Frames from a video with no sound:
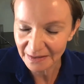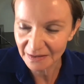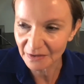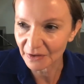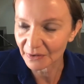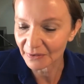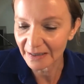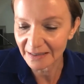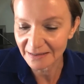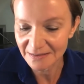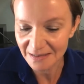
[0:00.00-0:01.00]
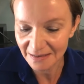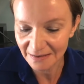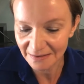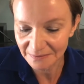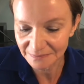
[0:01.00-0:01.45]
and
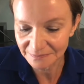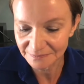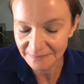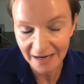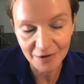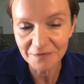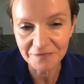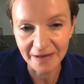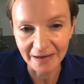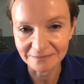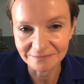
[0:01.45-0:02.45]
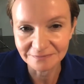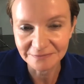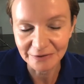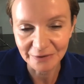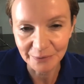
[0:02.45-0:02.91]
I love that,
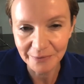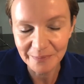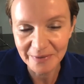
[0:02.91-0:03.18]
women.